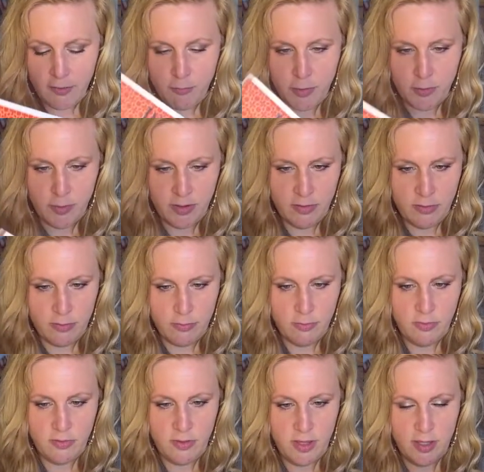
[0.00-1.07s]
but we do
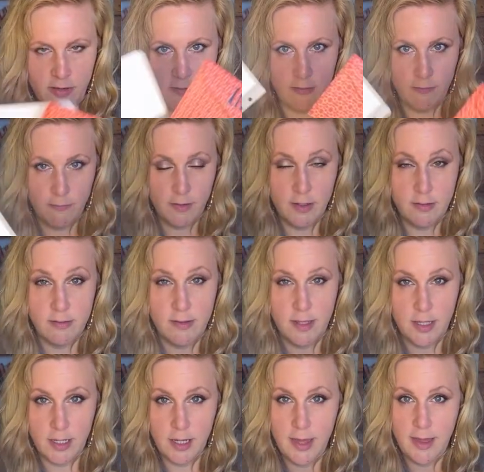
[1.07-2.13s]
see a difference
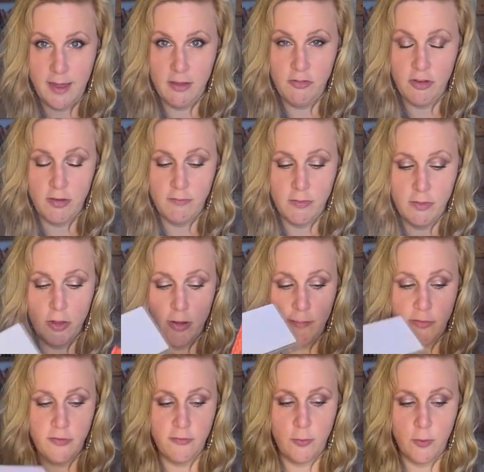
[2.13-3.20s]
in cash envelopes
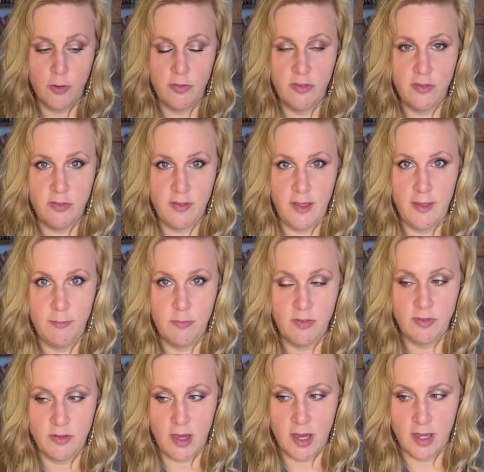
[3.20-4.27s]
for the same
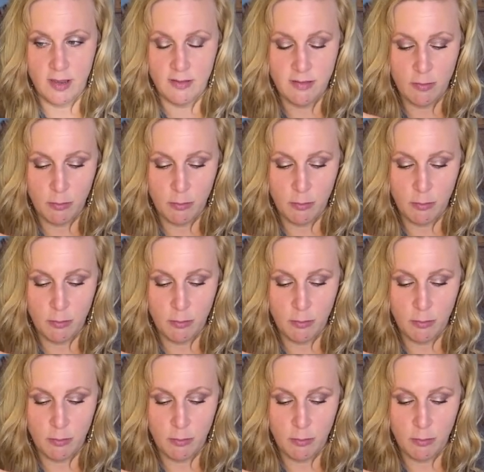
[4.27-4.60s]
size